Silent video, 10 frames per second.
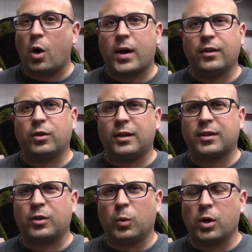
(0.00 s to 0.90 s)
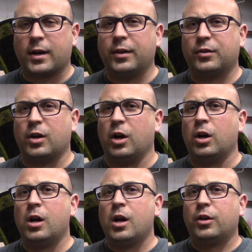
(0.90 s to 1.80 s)
Okay, so let's get to work on this car.
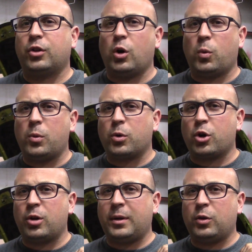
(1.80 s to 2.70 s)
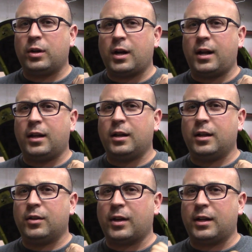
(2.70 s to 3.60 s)
So what we're going to be doing tonight
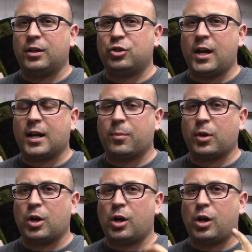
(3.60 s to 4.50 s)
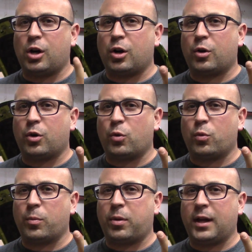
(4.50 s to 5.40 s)
is I need to jack up the car,
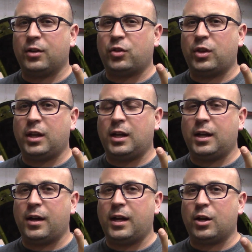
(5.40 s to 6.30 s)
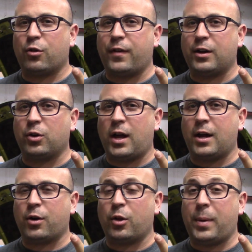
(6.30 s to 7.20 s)
replace the inner fender
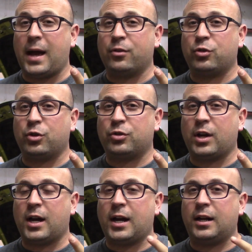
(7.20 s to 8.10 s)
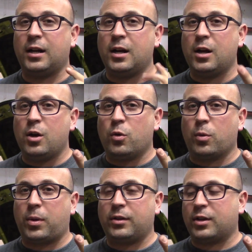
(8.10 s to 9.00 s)
liner on the passenger side,
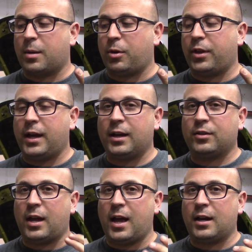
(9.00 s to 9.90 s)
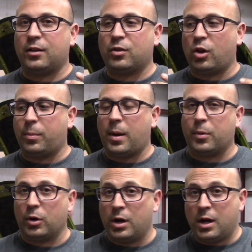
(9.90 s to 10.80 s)
replace a couple things, and install the bumper.